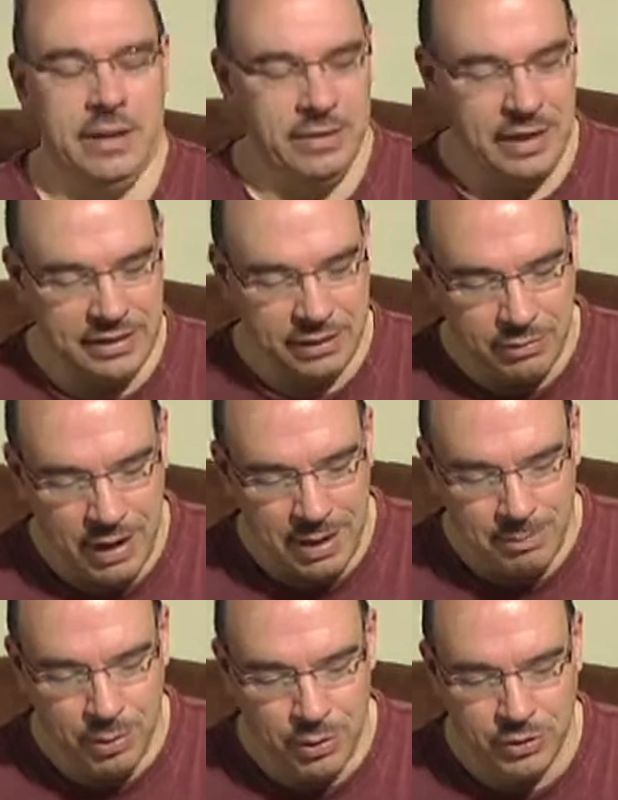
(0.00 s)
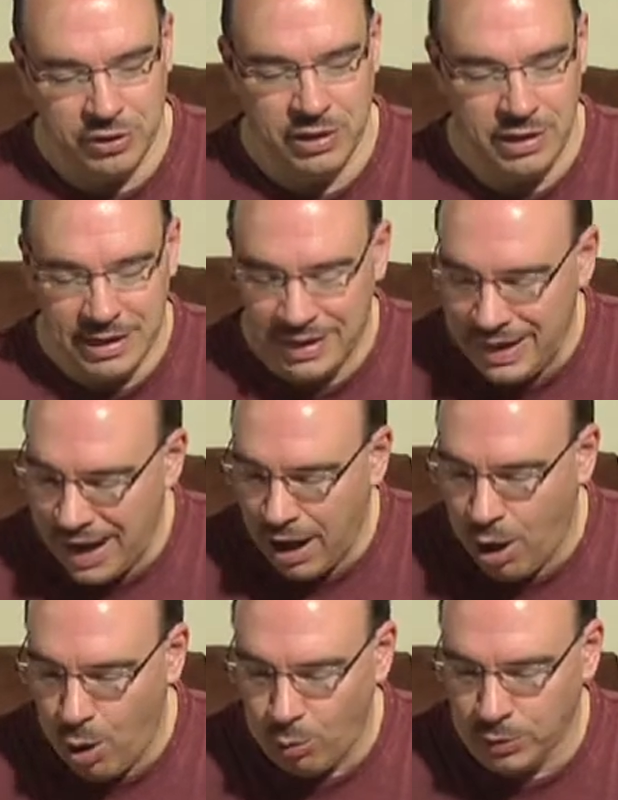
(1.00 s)
these are great books that you can get
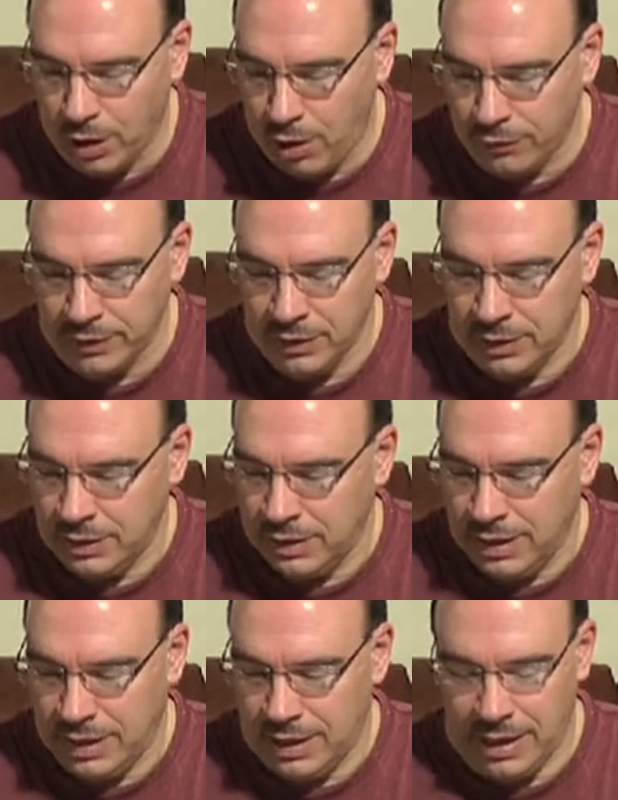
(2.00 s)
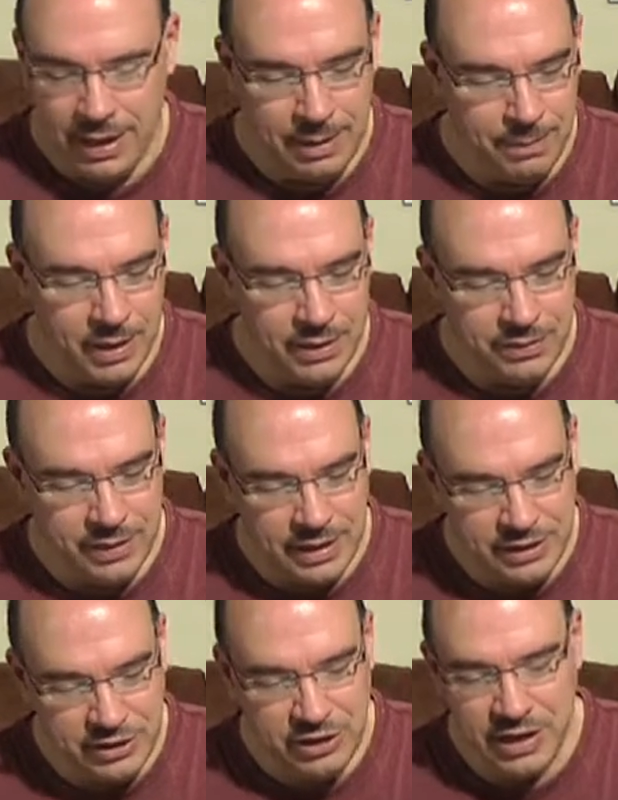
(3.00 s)
hold of.
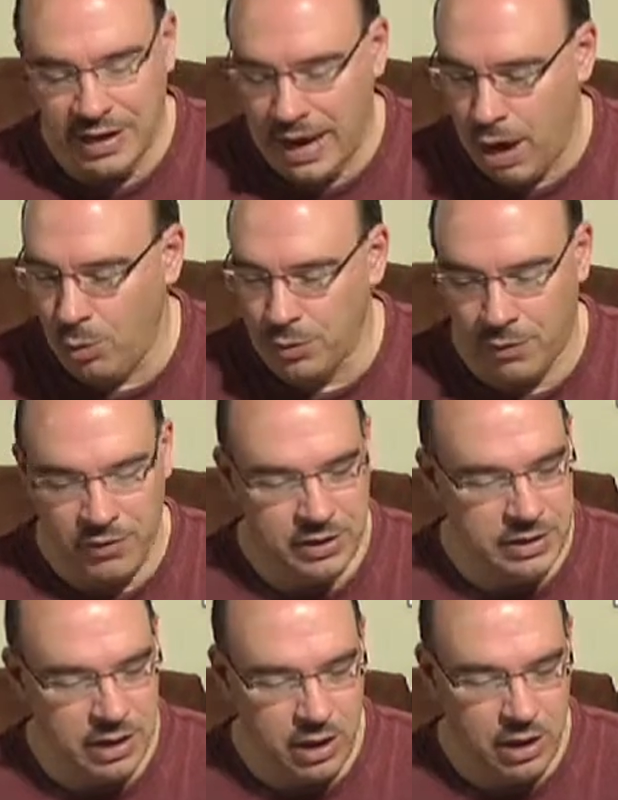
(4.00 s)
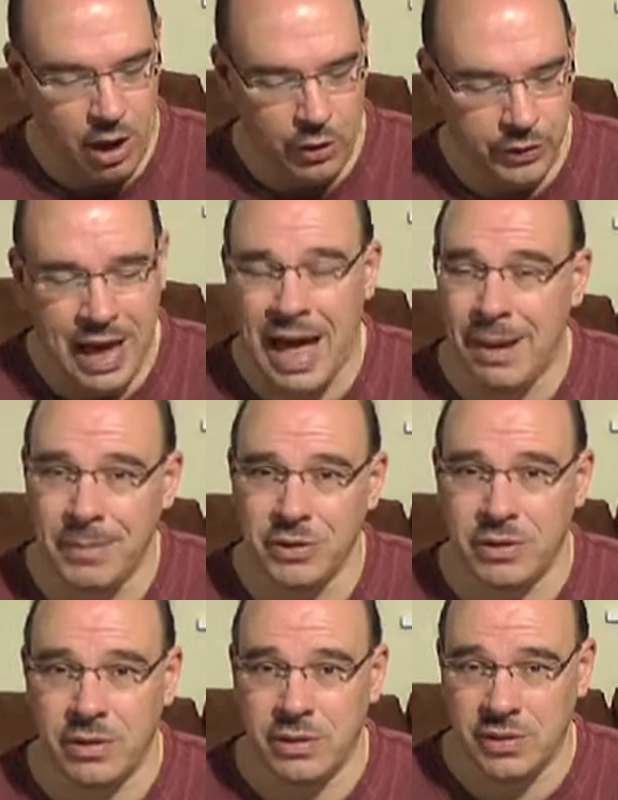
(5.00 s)
These you can get hold of on
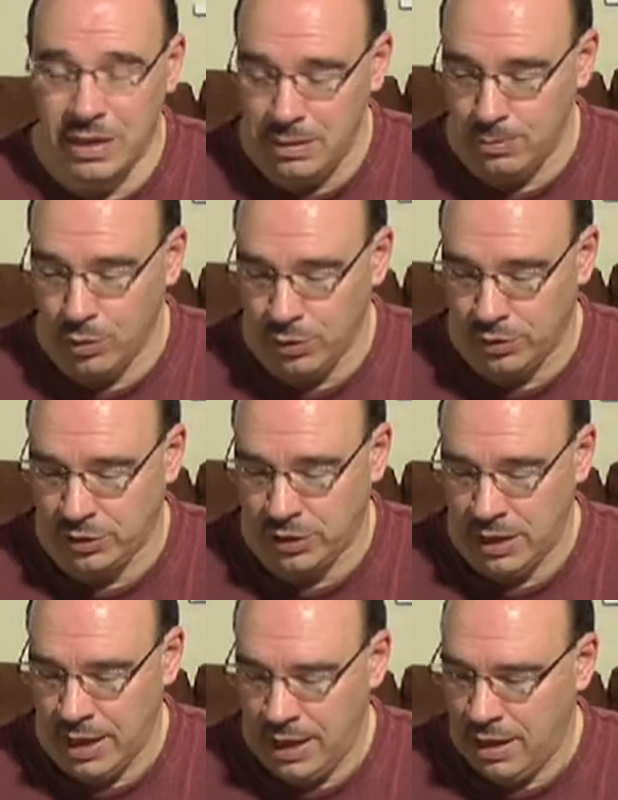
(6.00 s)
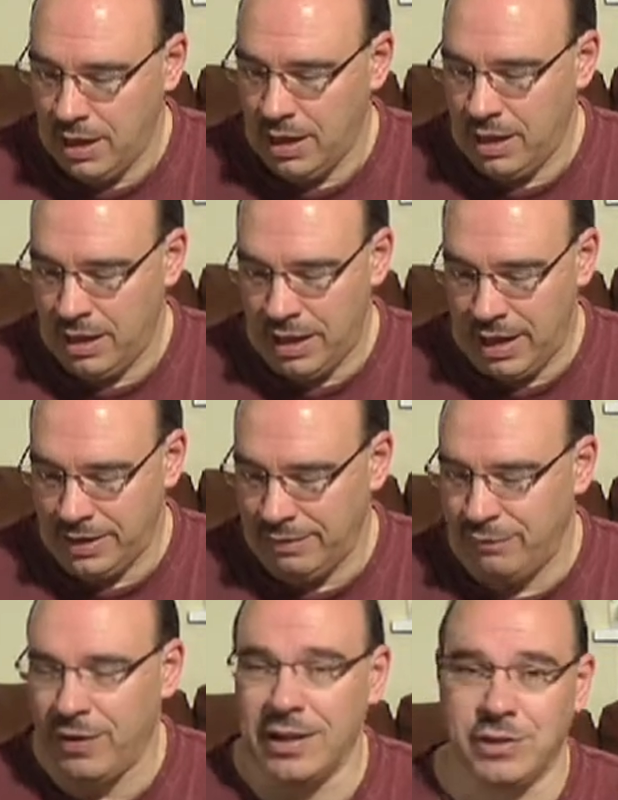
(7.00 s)
Amazon as ebooks, and
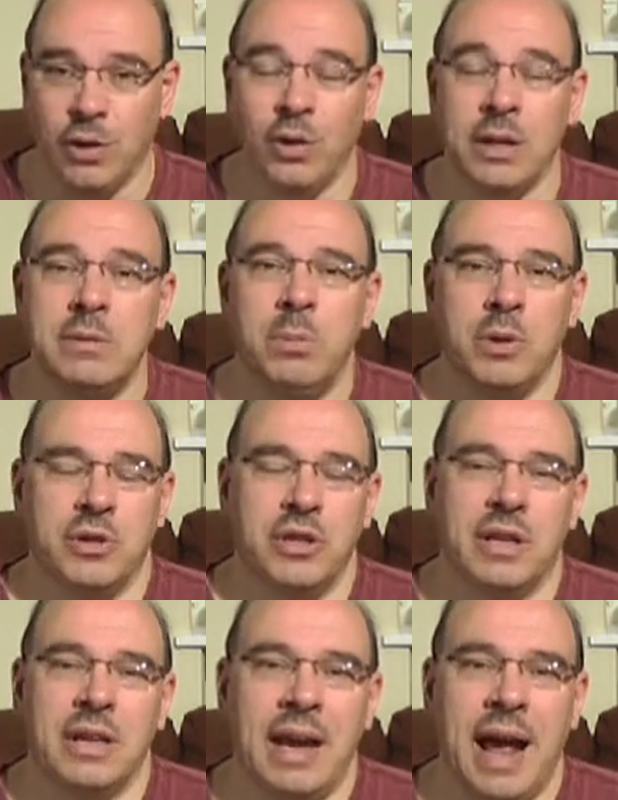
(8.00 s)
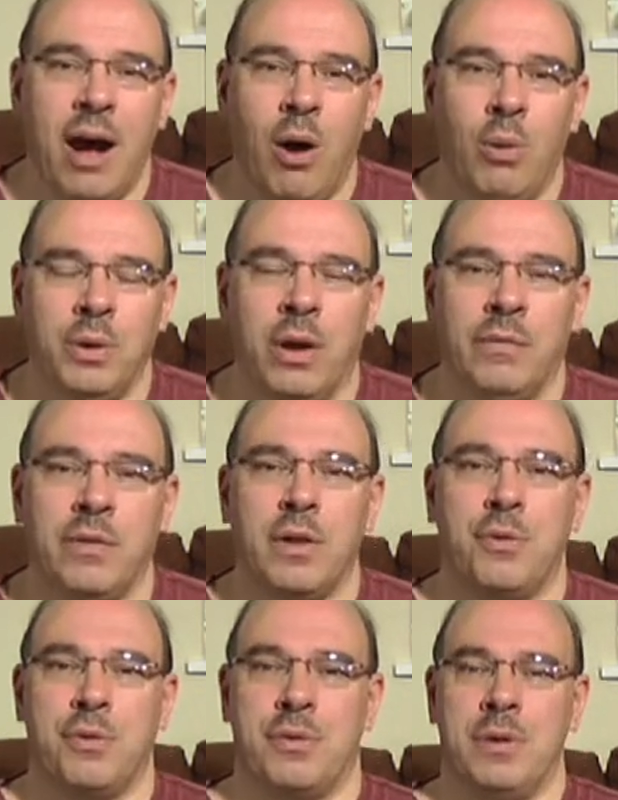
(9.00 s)
in fact all these books you can get hold of
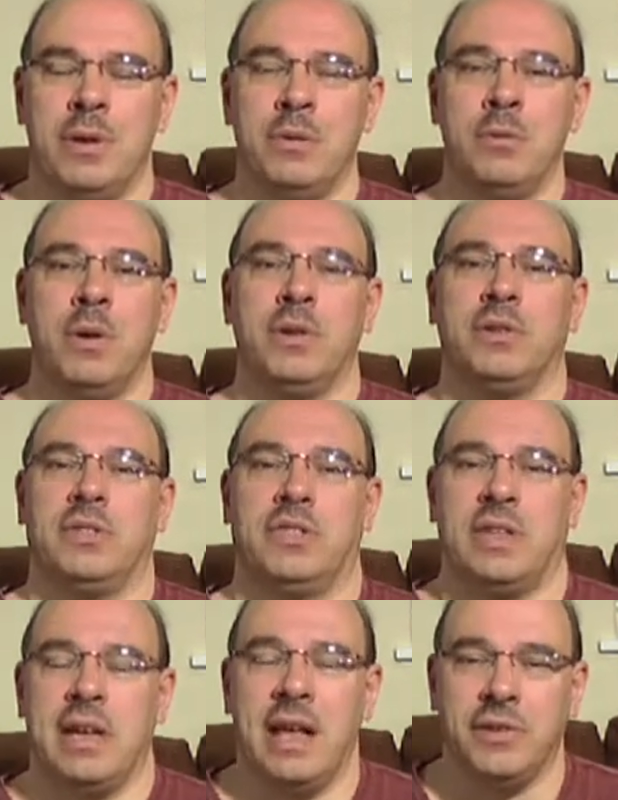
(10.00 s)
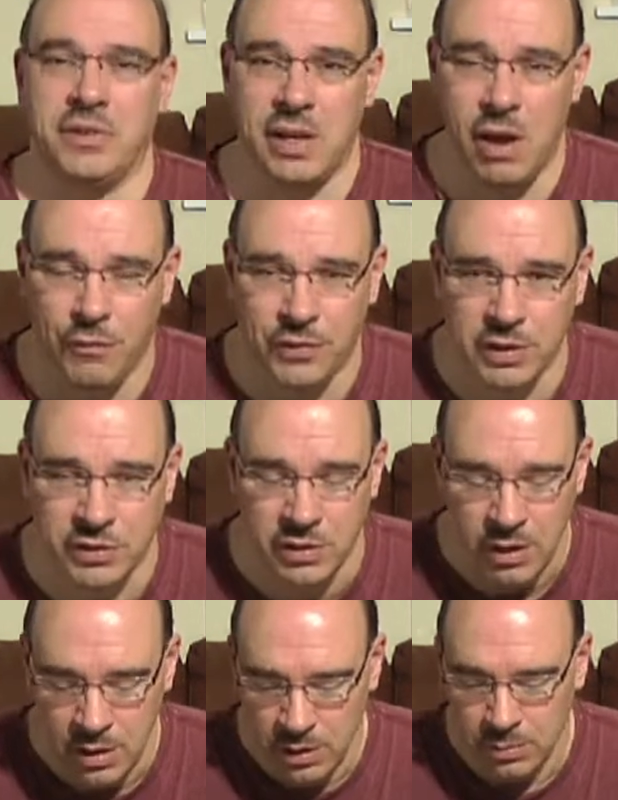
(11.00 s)
through CLC Office,
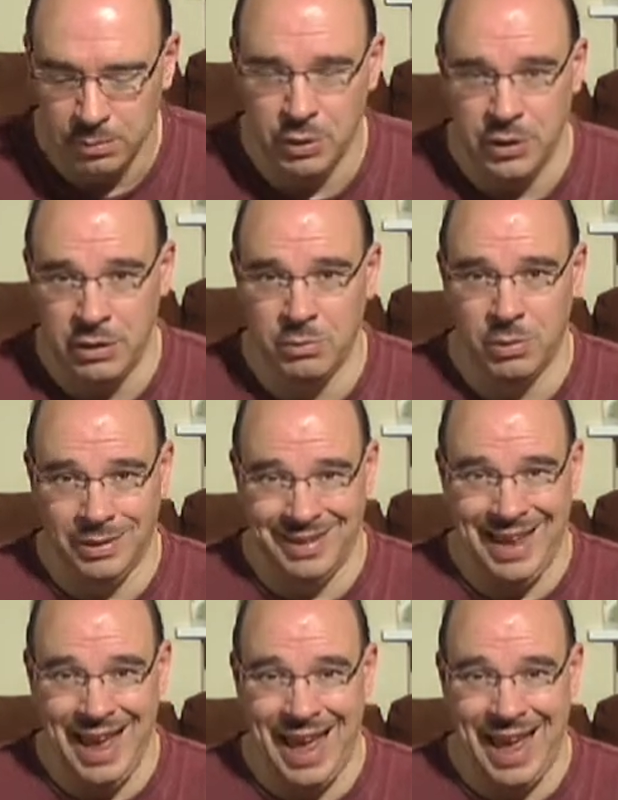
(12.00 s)
but you will